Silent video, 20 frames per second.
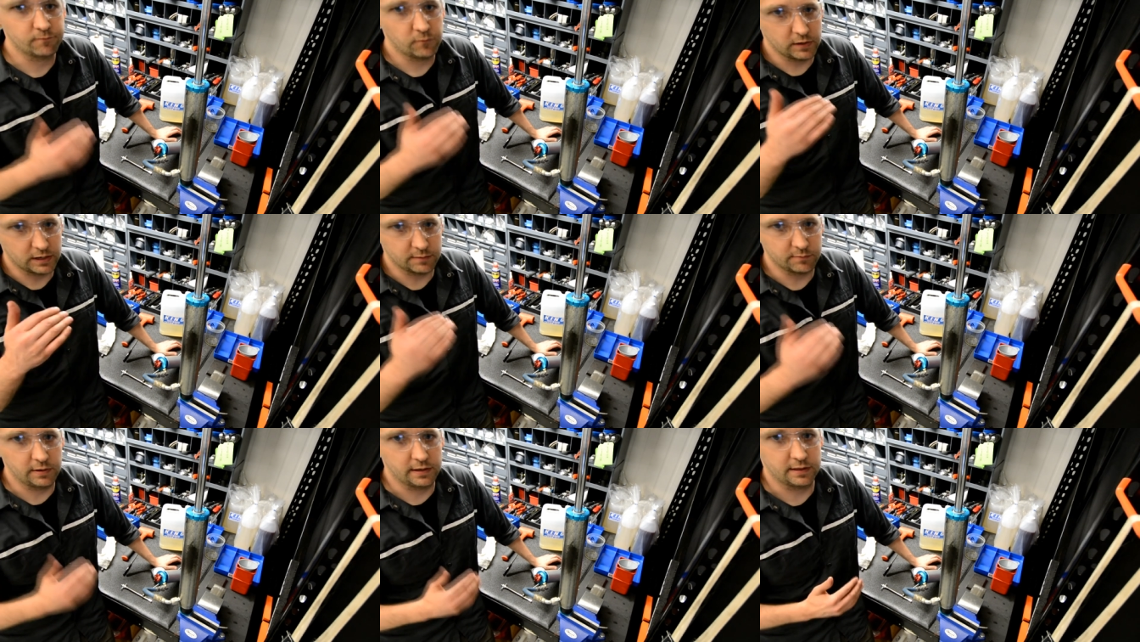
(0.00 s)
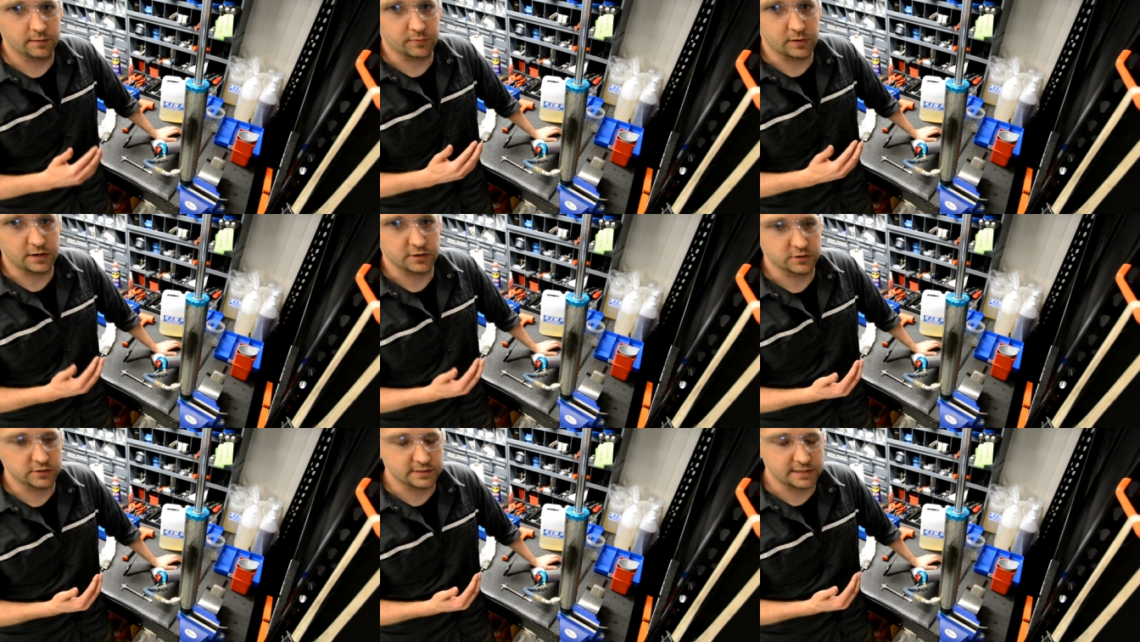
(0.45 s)
We can bring the
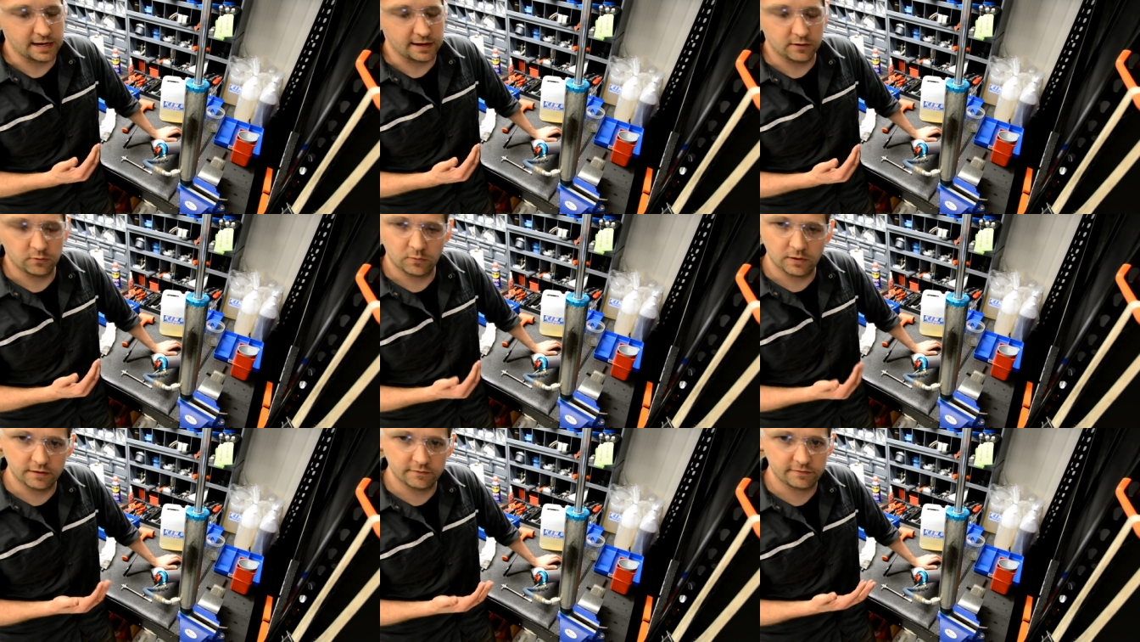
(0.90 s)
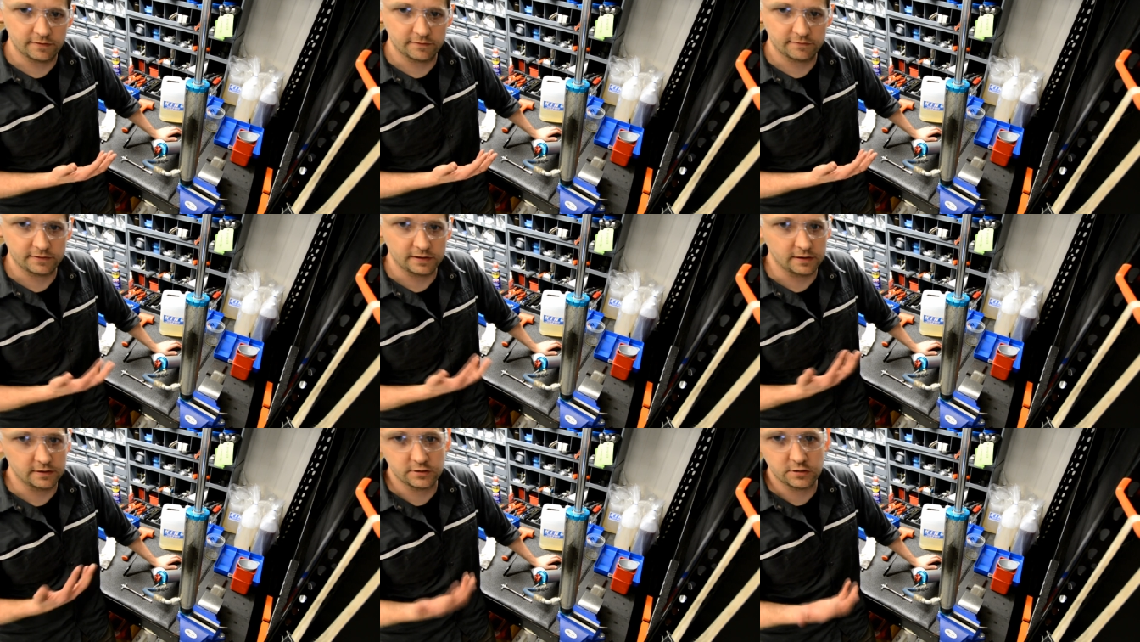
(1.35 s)
pressures down to one
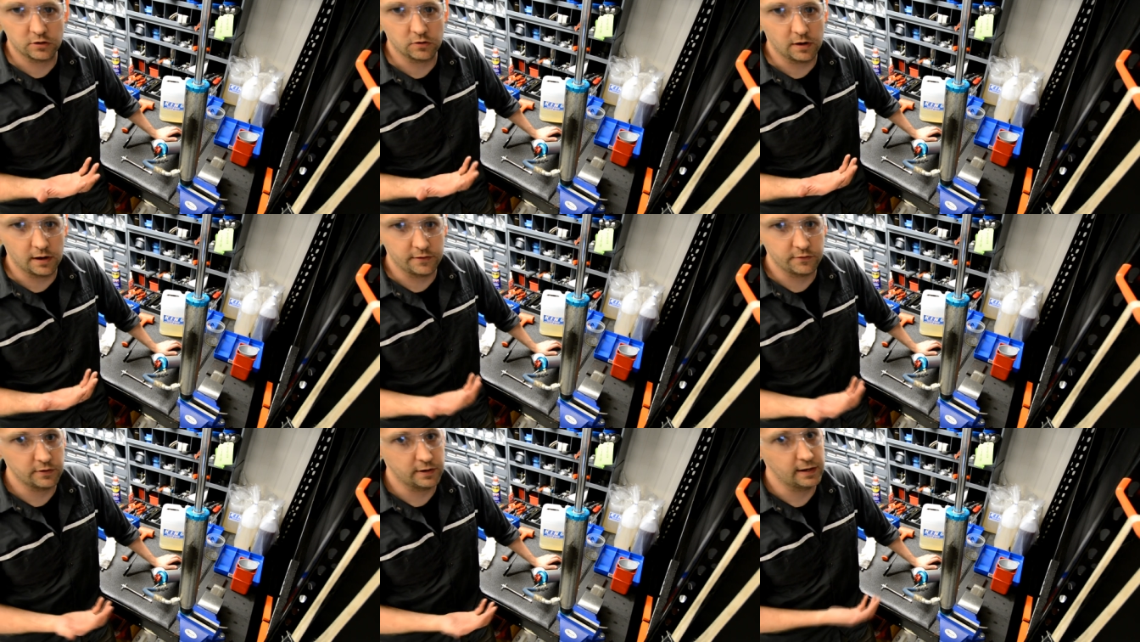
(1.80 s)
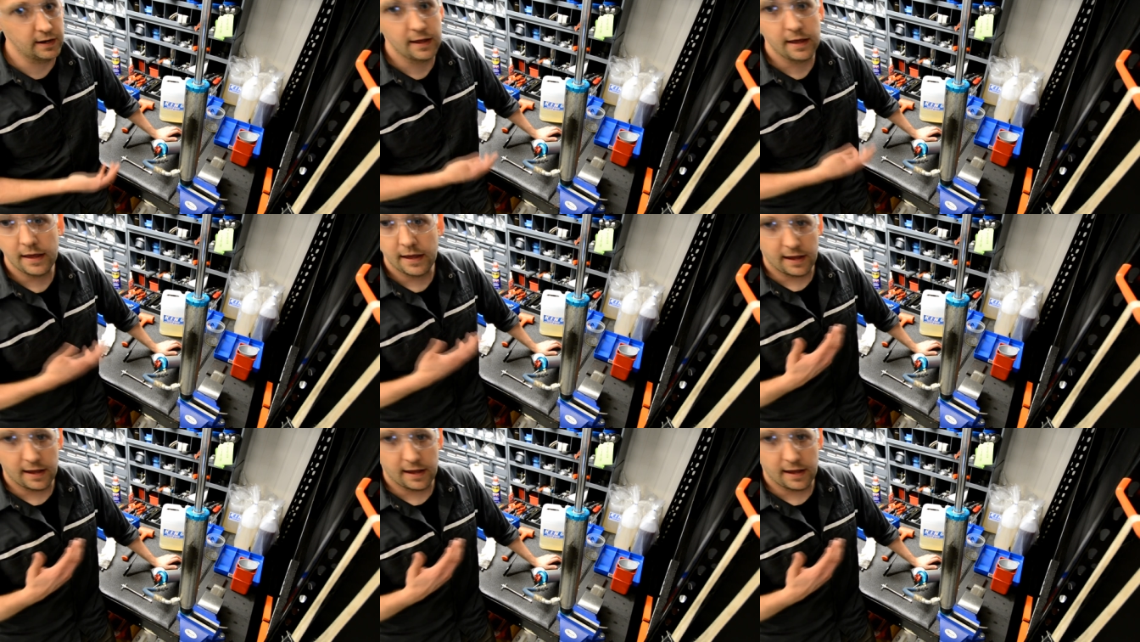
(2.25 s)
fifty to two hundred,